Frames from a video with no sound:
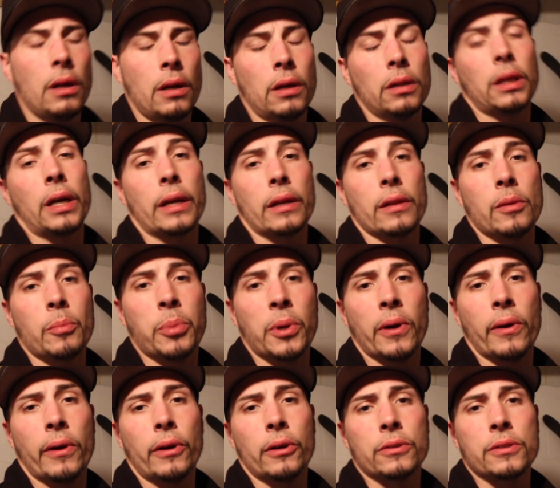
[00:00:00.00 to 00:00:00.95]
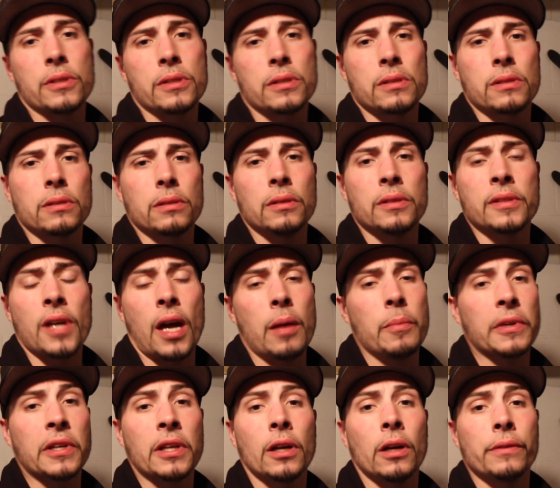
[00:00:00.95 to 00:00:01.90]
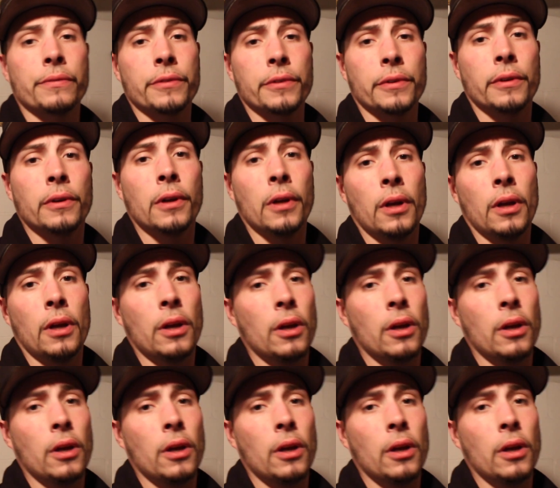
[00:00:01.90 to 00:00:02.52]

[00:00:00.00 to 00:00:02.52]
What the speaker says: a lot of the parts, the timing cover,